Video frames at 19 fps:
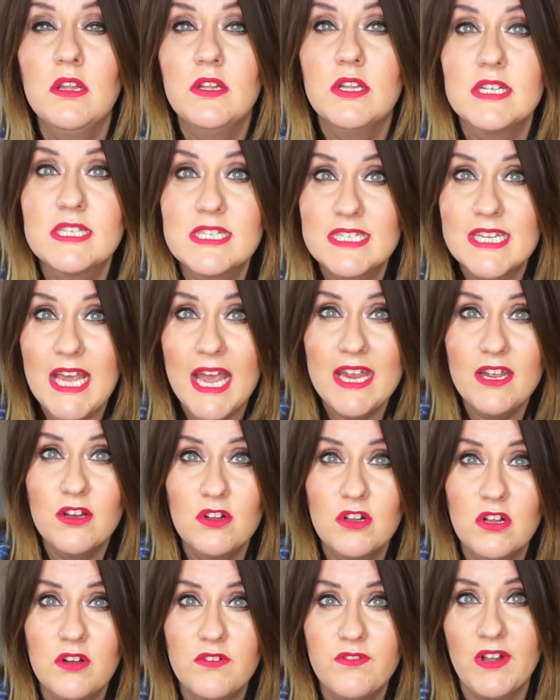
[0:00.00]
the
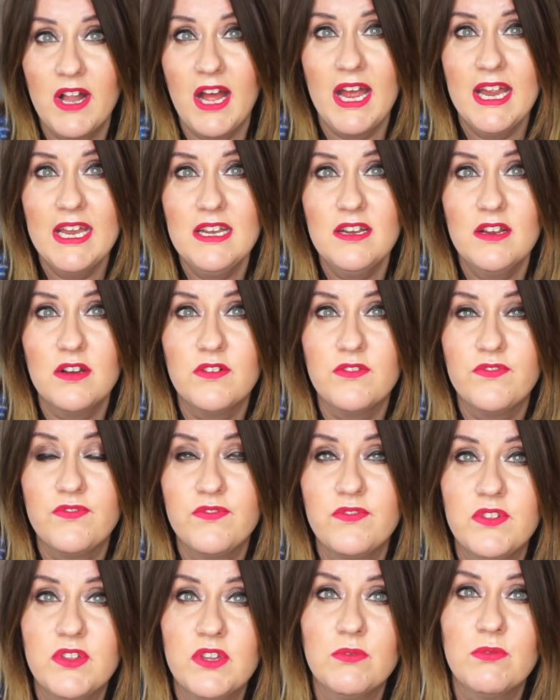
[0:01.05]
scale of light
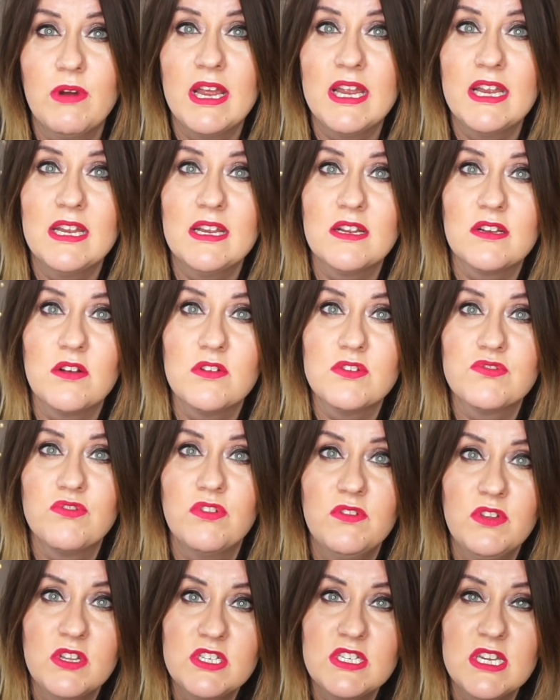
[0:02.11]
of the way it goes
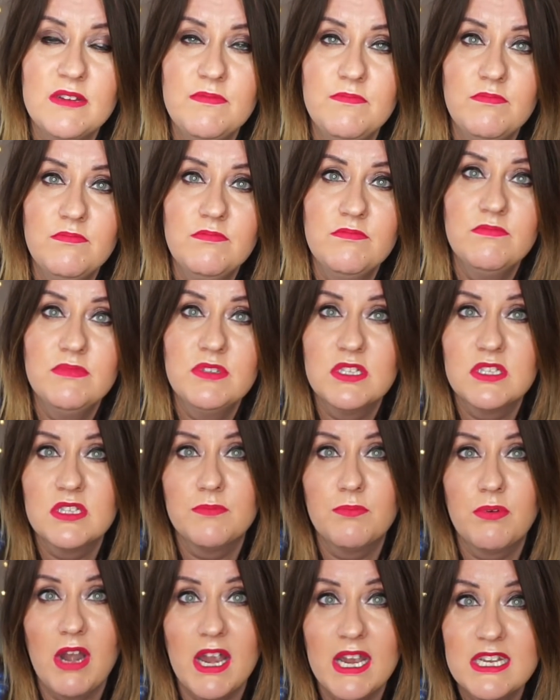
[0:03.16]
from the dim to the
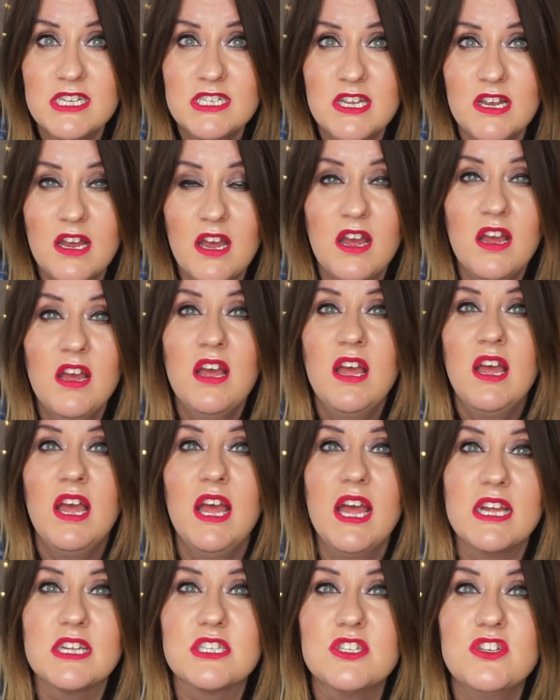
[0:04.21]
brighter.
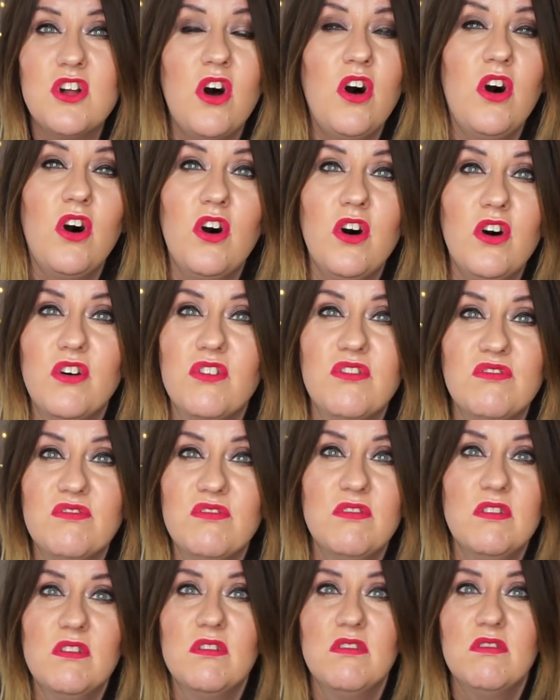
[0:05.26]
It's not
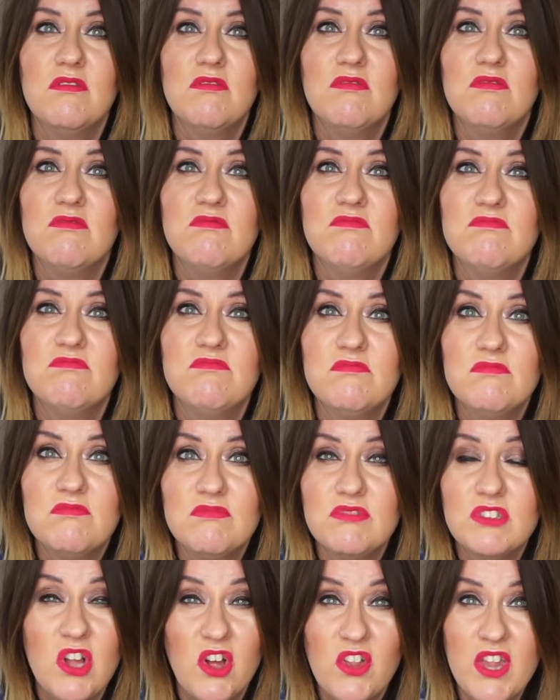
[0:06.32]

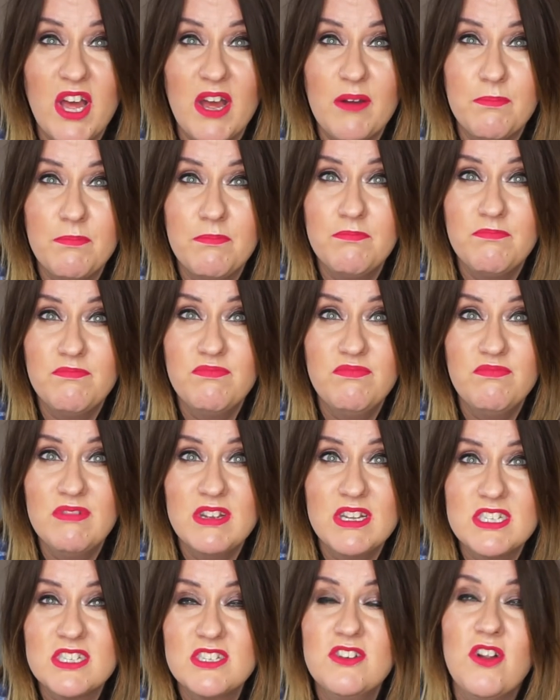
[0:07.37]
that
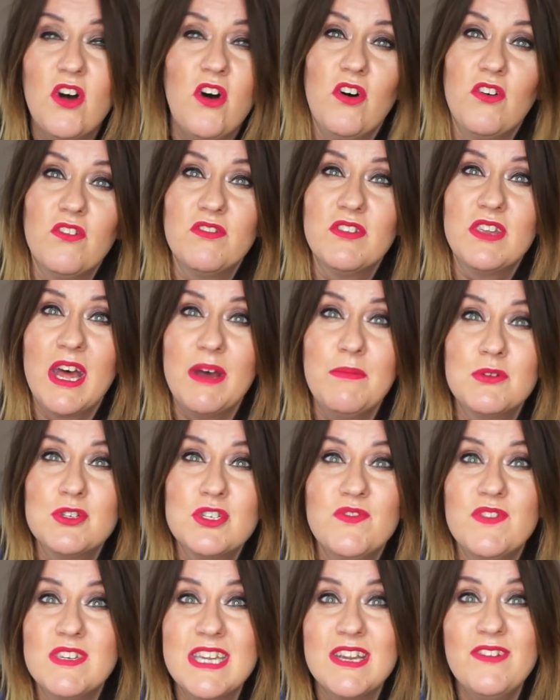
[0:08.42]
much
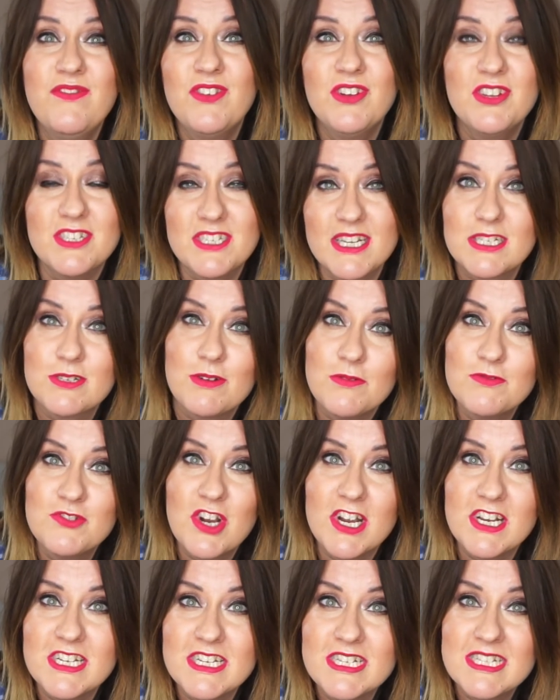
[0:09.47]
of a difference. That's what I'm
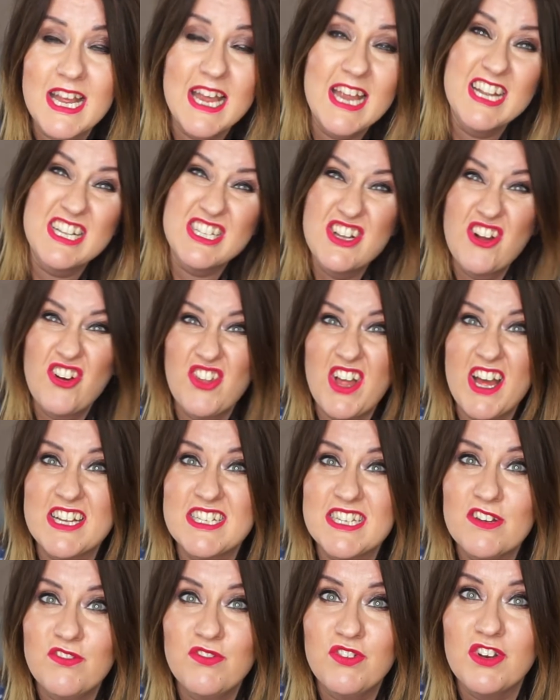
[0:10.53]
trying to say. It's not that
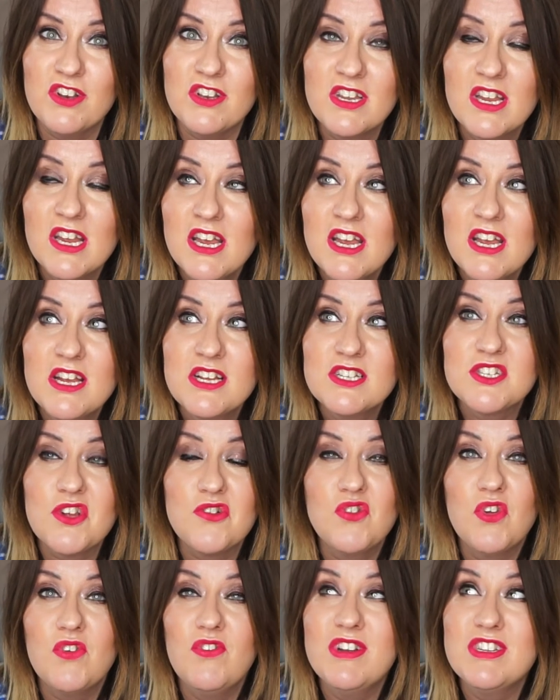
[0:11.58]
different.
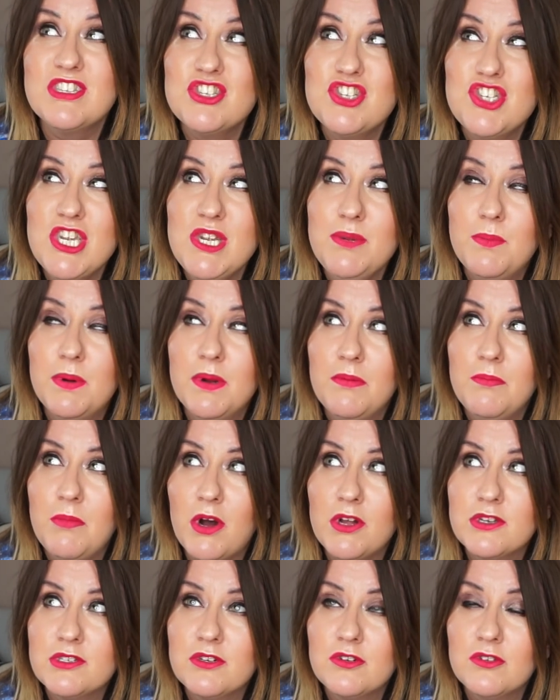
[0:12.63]
So there is a cheaper
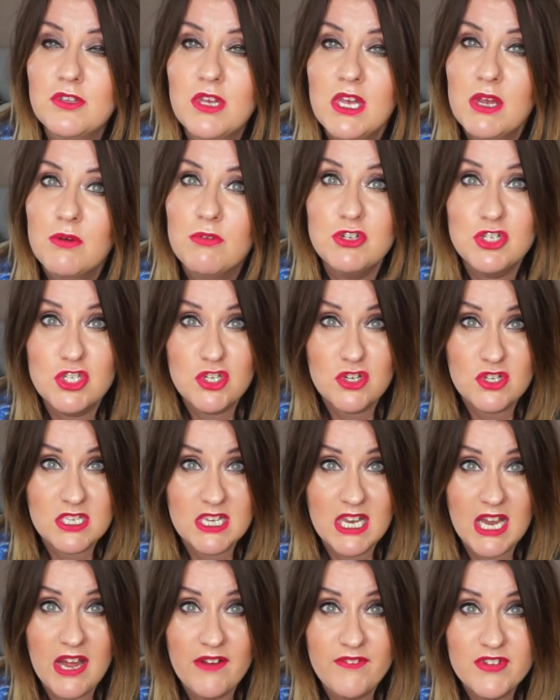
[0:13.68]
model which
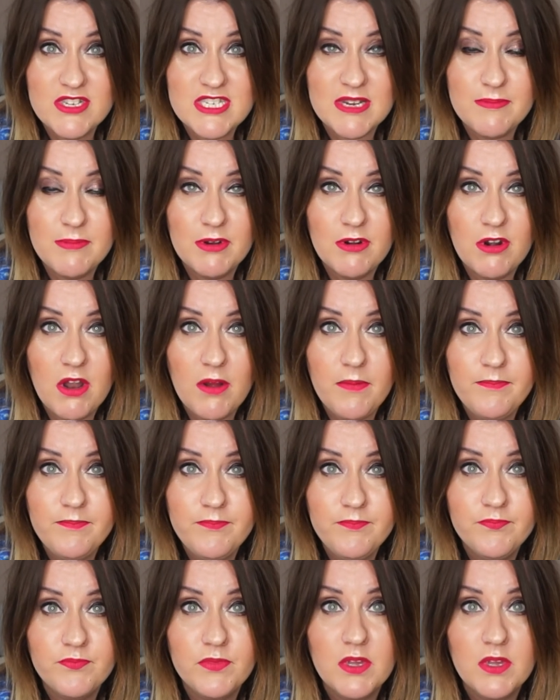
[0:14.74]
doesn't have the dimmer on.